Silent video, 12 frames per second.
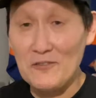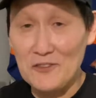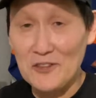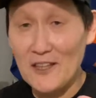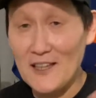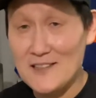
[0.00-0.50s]
you
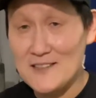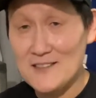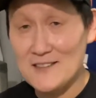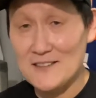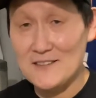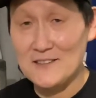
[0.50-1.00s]

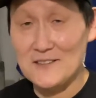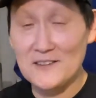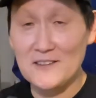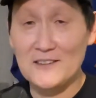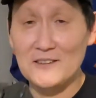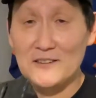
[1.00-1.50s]
guys, you
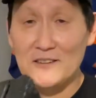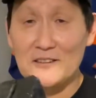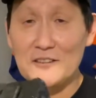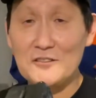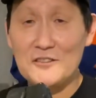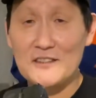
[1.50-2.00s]
know, are
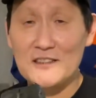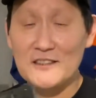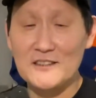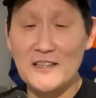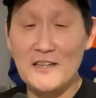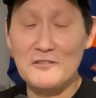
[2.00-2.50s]
interested
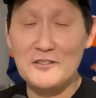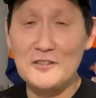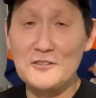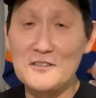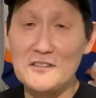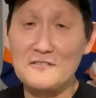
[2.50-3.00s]
in ever
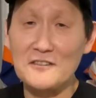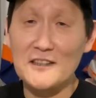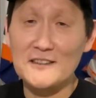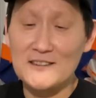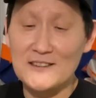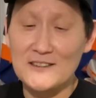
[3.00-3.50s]
using
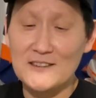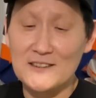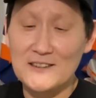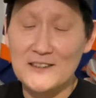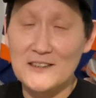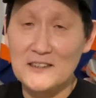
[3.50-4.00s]
Flex Seal
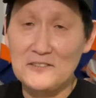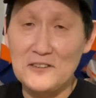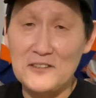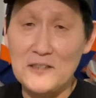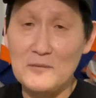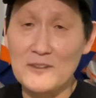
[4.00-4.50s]
for
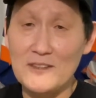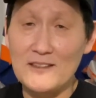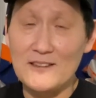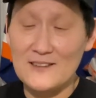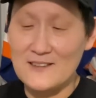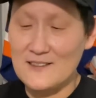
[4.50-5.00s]
something like
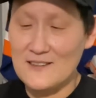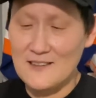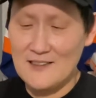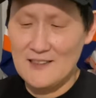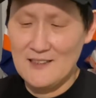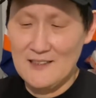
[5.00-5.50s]
this,
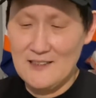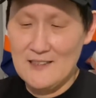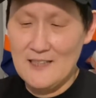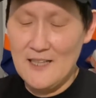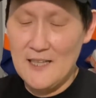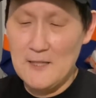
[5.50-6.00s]

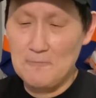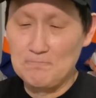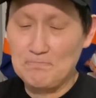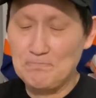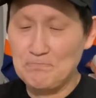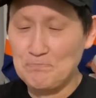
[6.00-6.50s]
um,
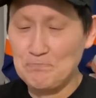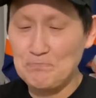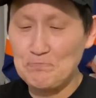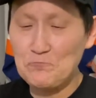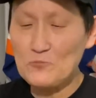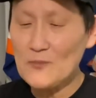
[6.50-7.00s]

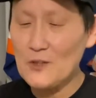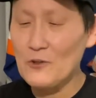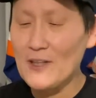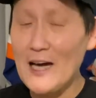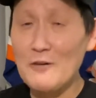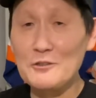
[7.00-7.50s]

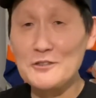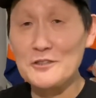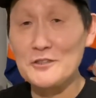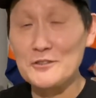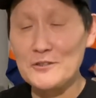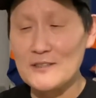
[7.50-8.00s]
what I would
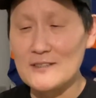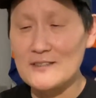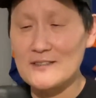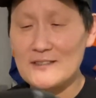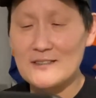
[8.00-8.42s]
do is